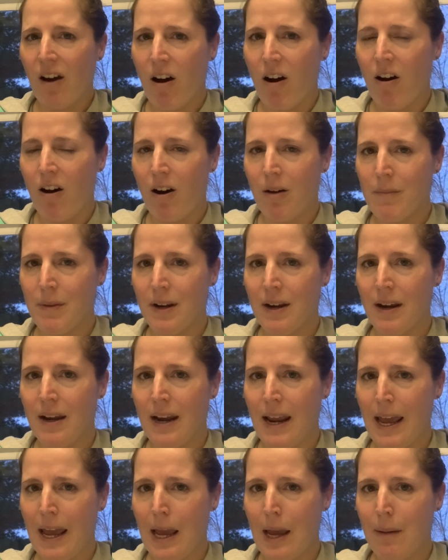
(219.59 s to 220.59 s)
common
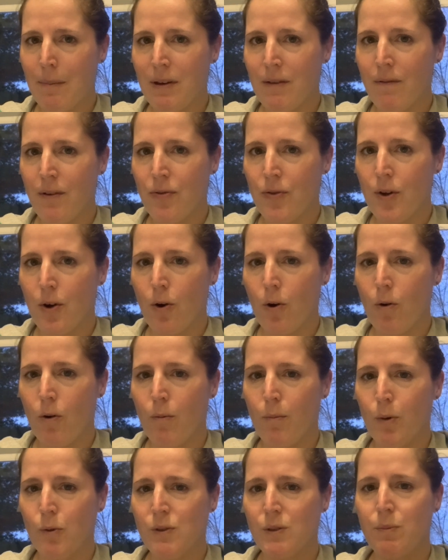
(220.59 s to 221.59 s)
name, even though
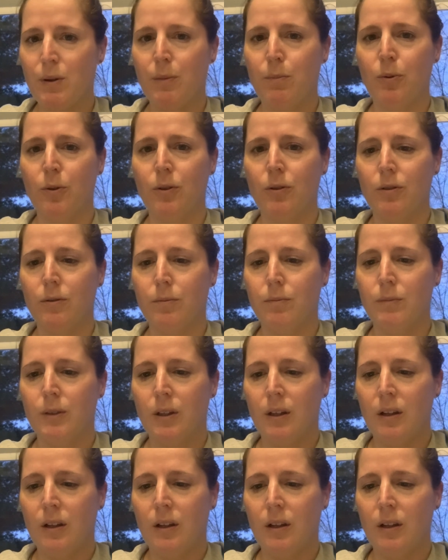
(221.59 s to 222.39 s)
most people